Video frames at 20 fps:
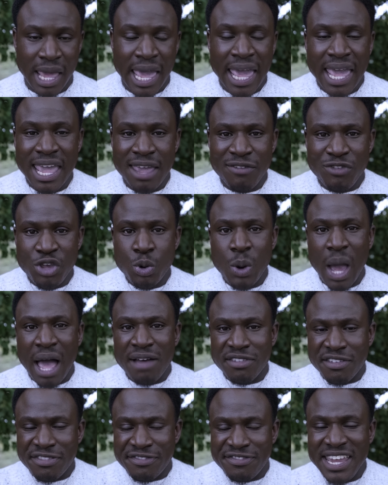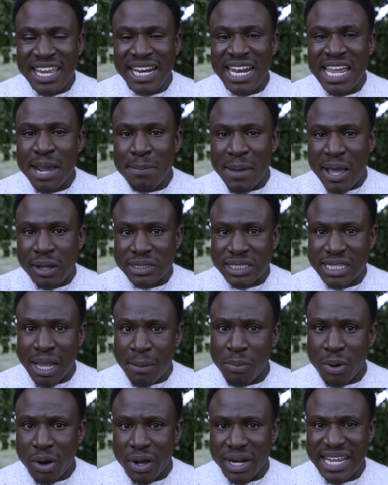If you have a feeling about
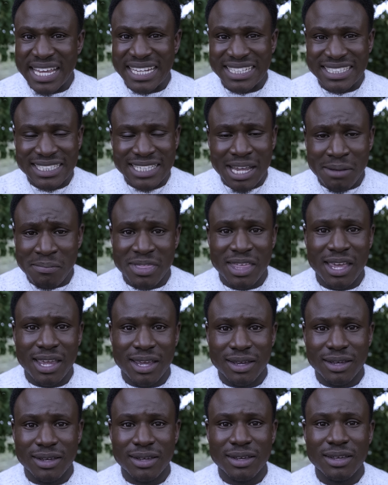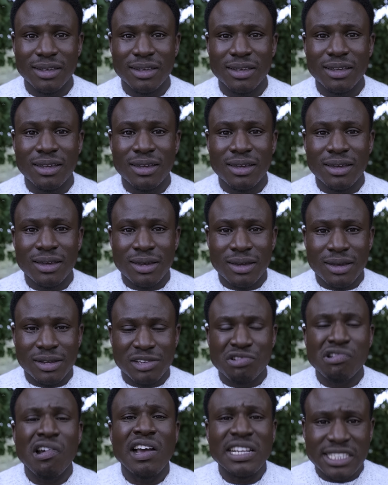somebody and something,
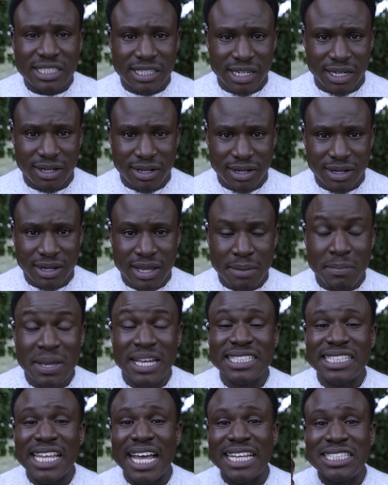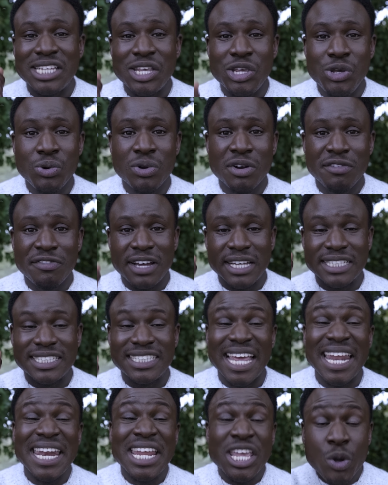trust it because that's the universe
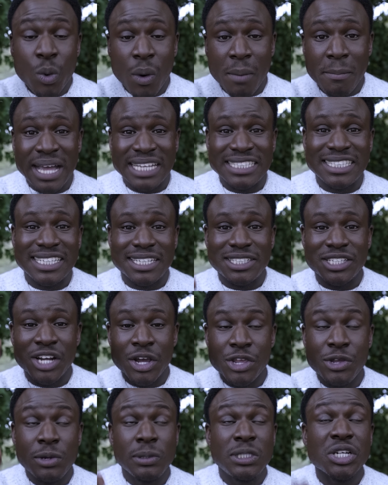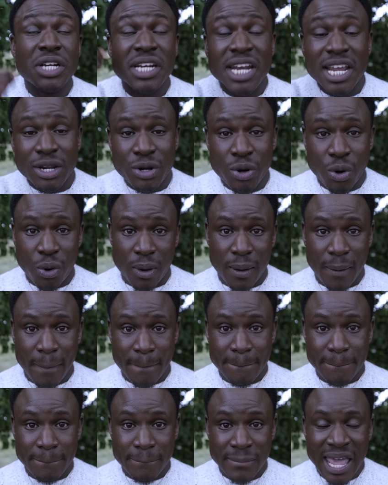sending you a message you shouldn't ignore.
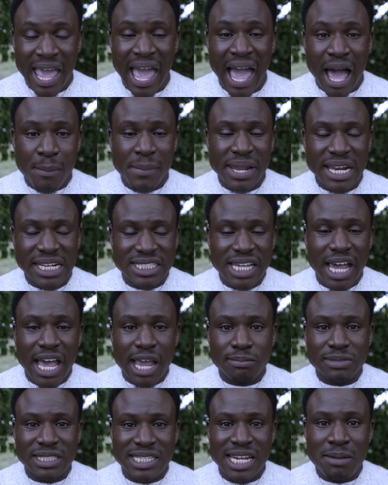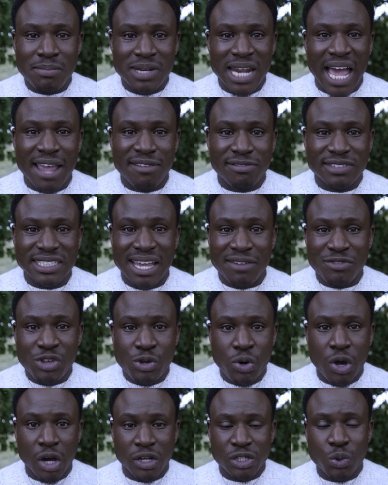How many times, deep divers, have you
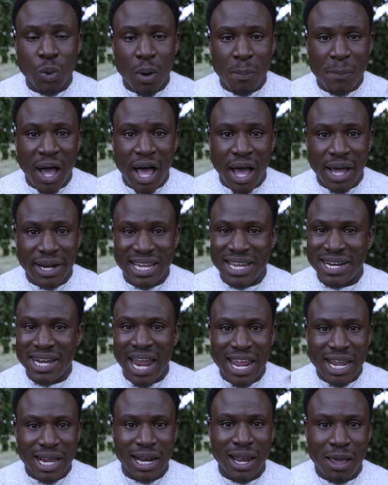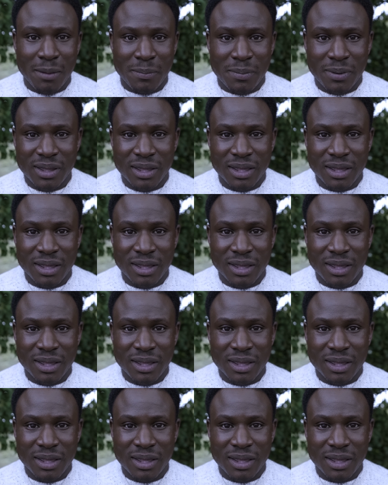gone to a party, a nightclub,